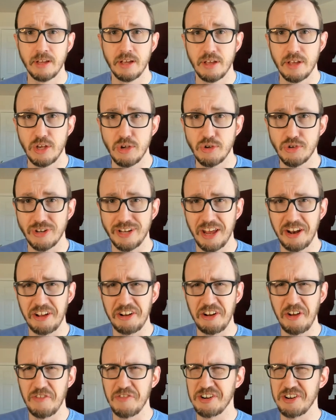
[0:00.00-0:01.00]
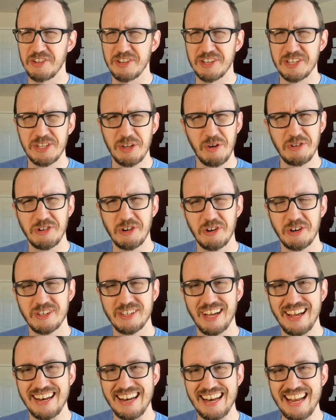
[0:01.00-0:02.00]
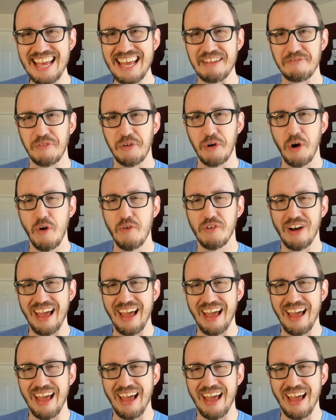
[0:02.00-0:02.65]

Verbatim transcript: you should head on over to thesodajerk.net for over